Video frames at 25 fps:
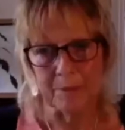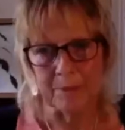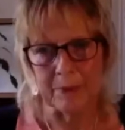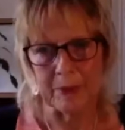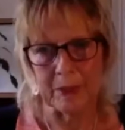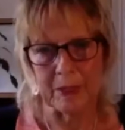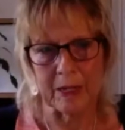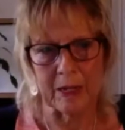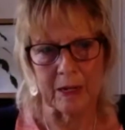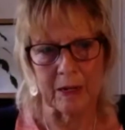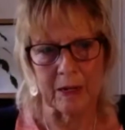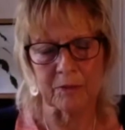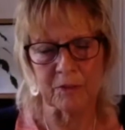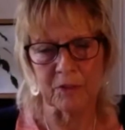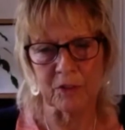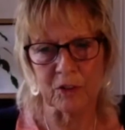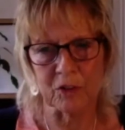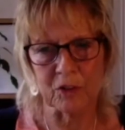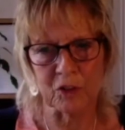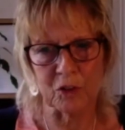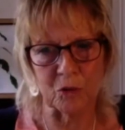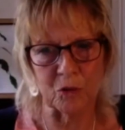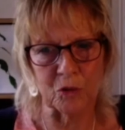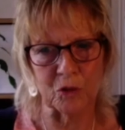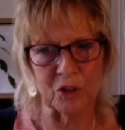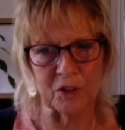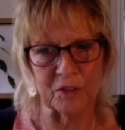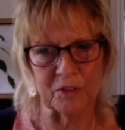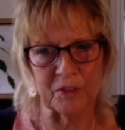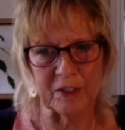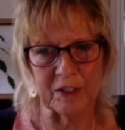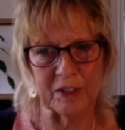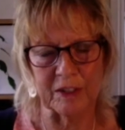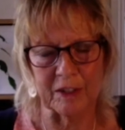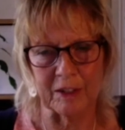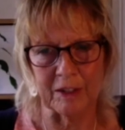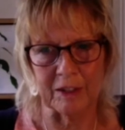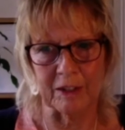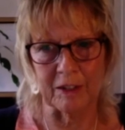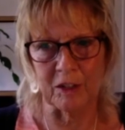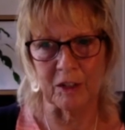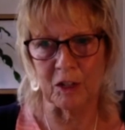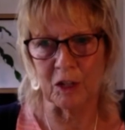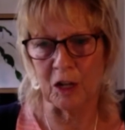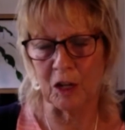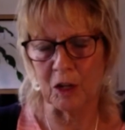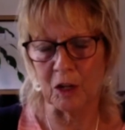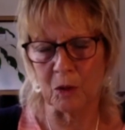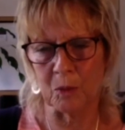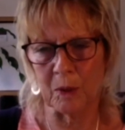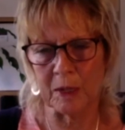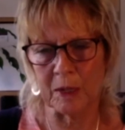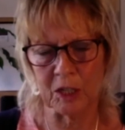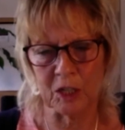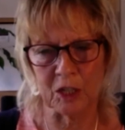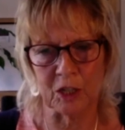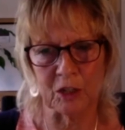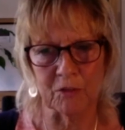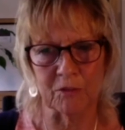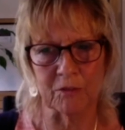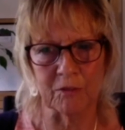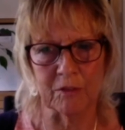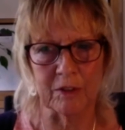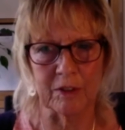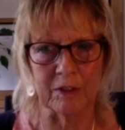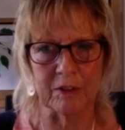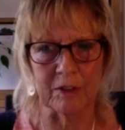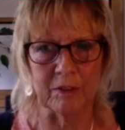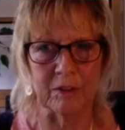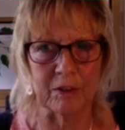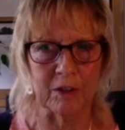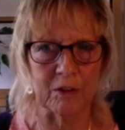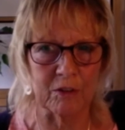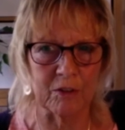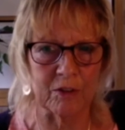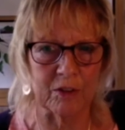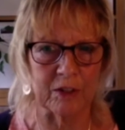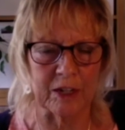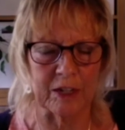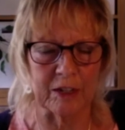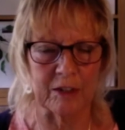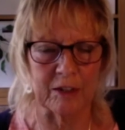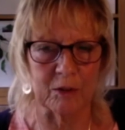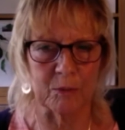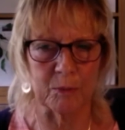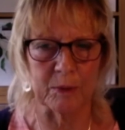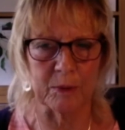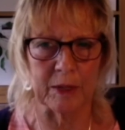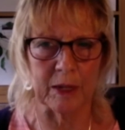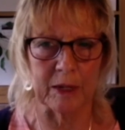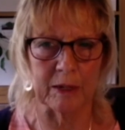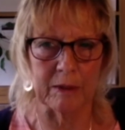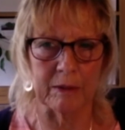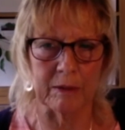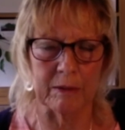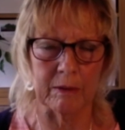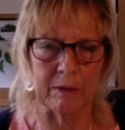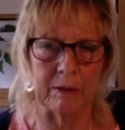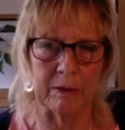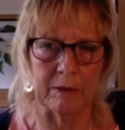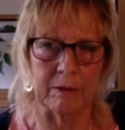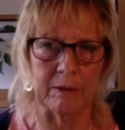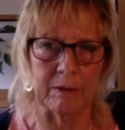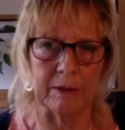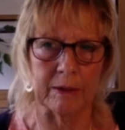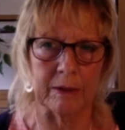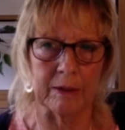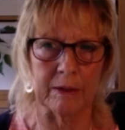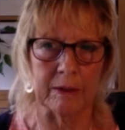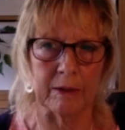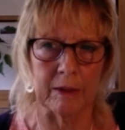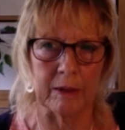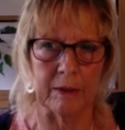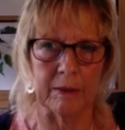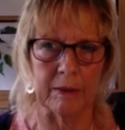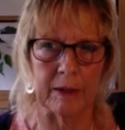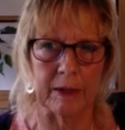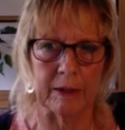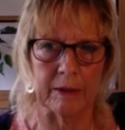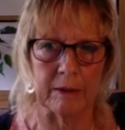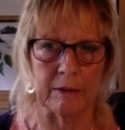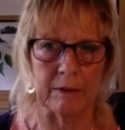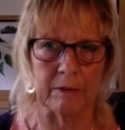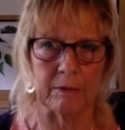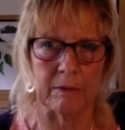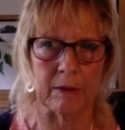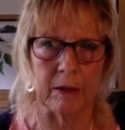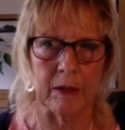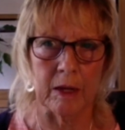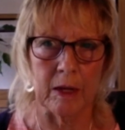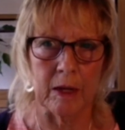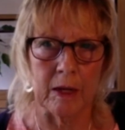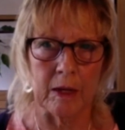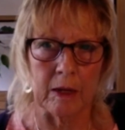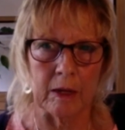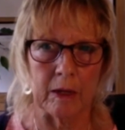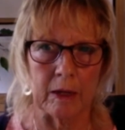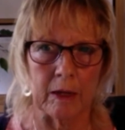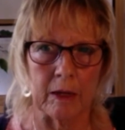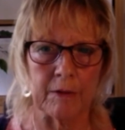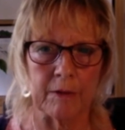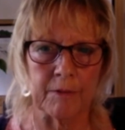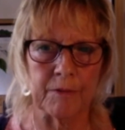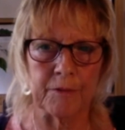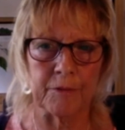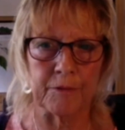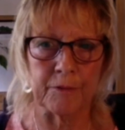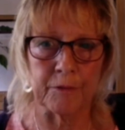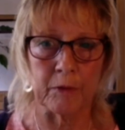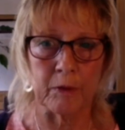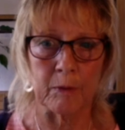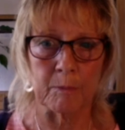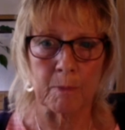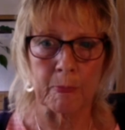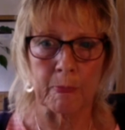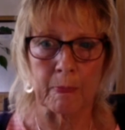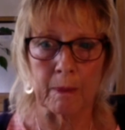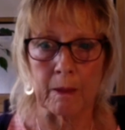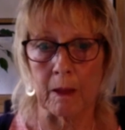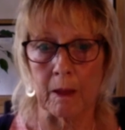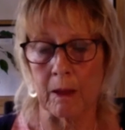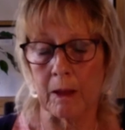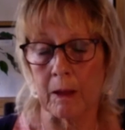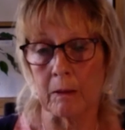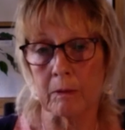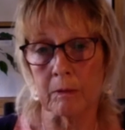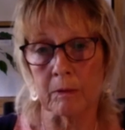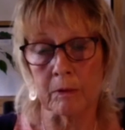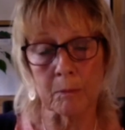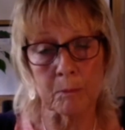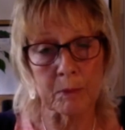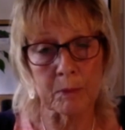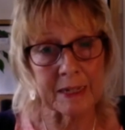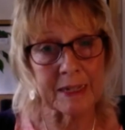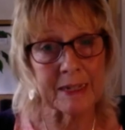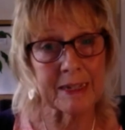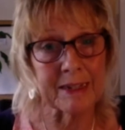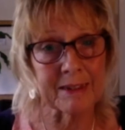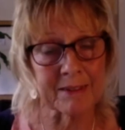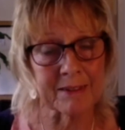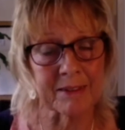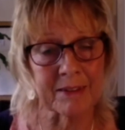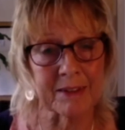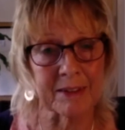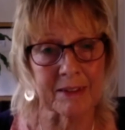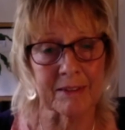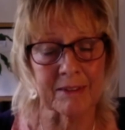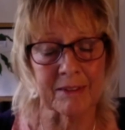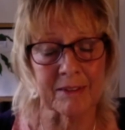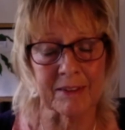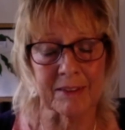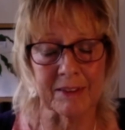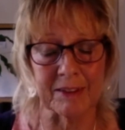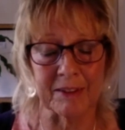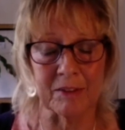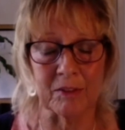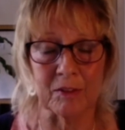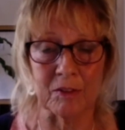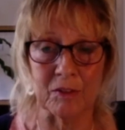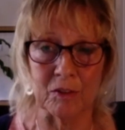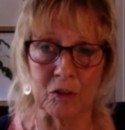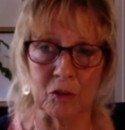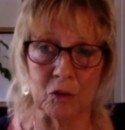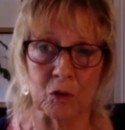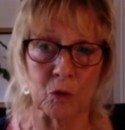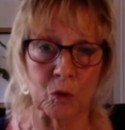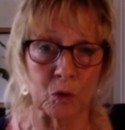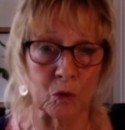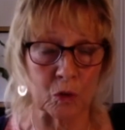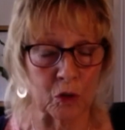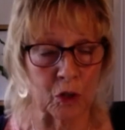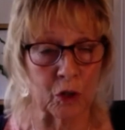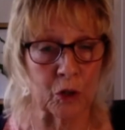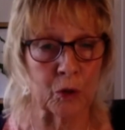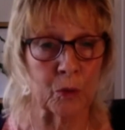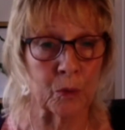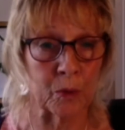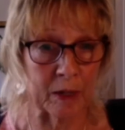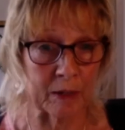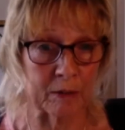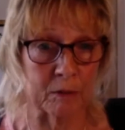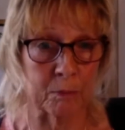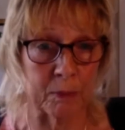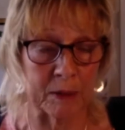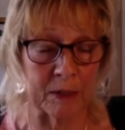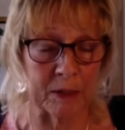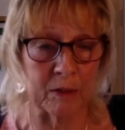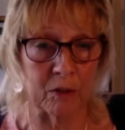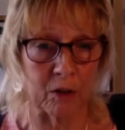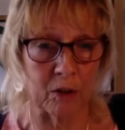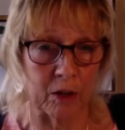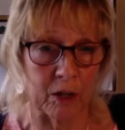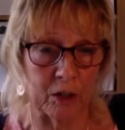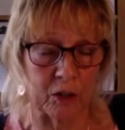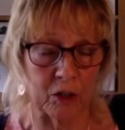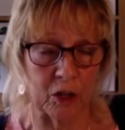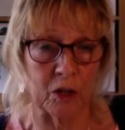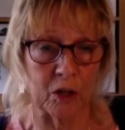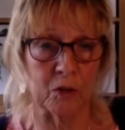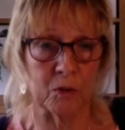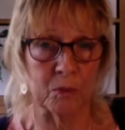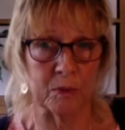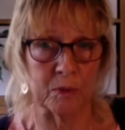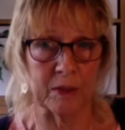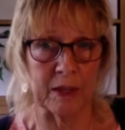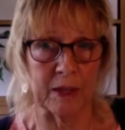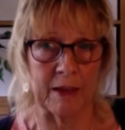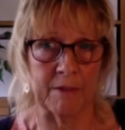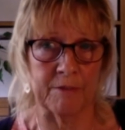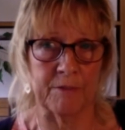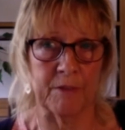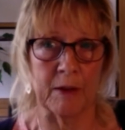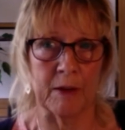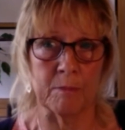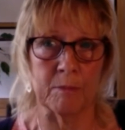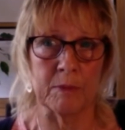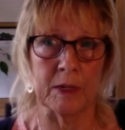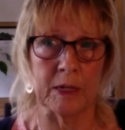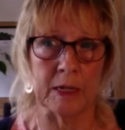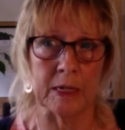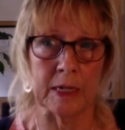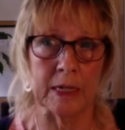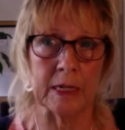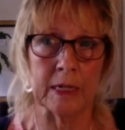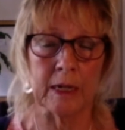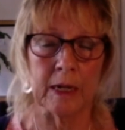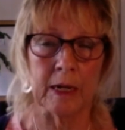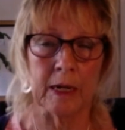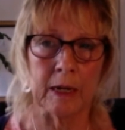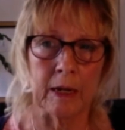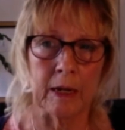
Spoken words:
Okay, I've just thought of a question associated with that, Tina, and that is, if somebody listening to this talk who has been diagnosed with FMD,